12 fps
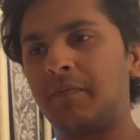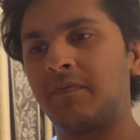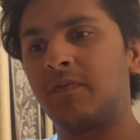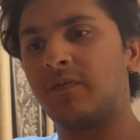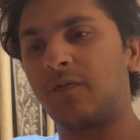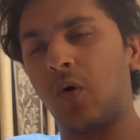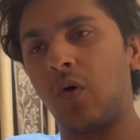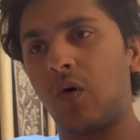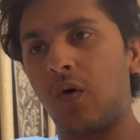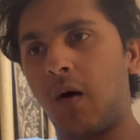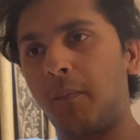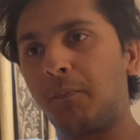
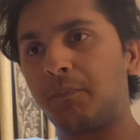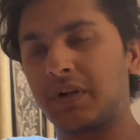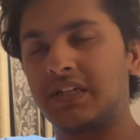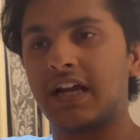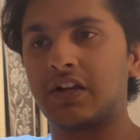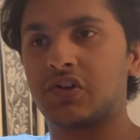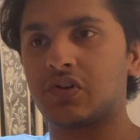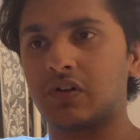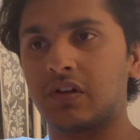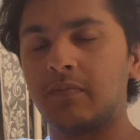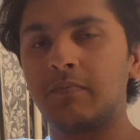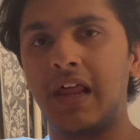for
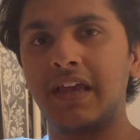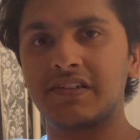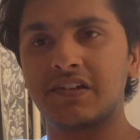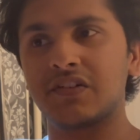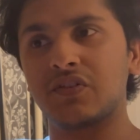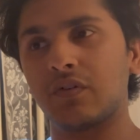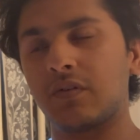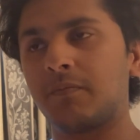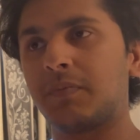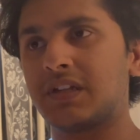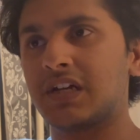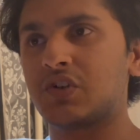potential places or
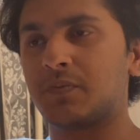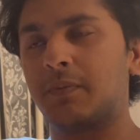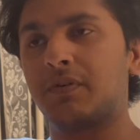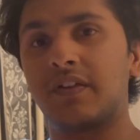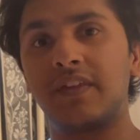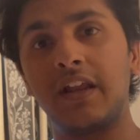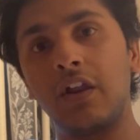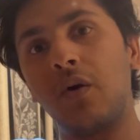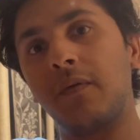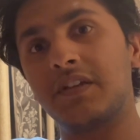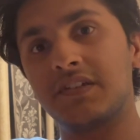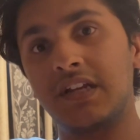potential people that they
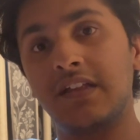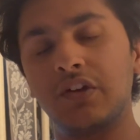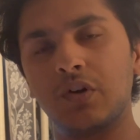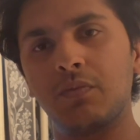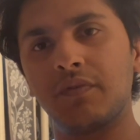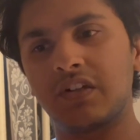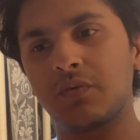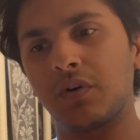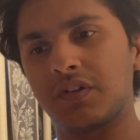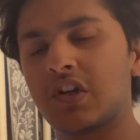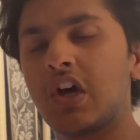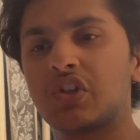know in the city that you're moving
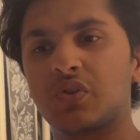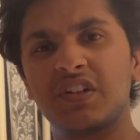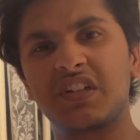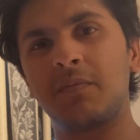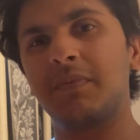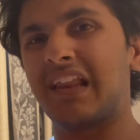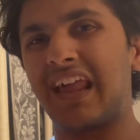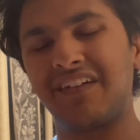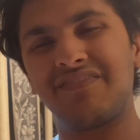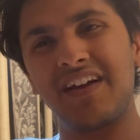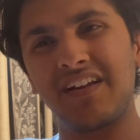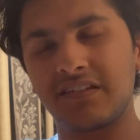towards. So this can be
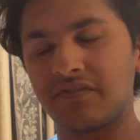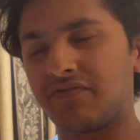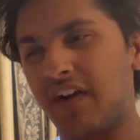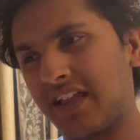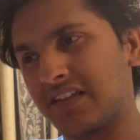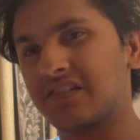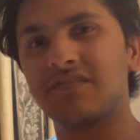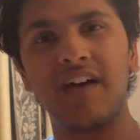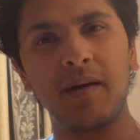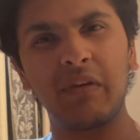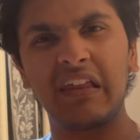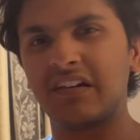like friends,
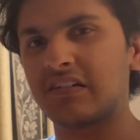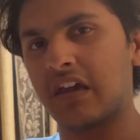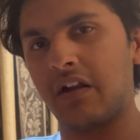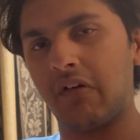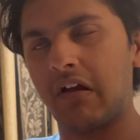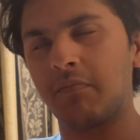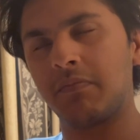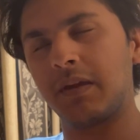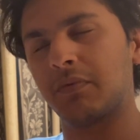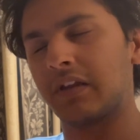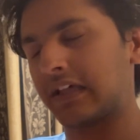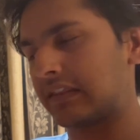family, etc.,
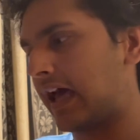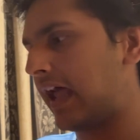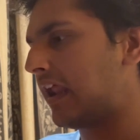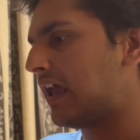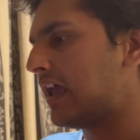people like that.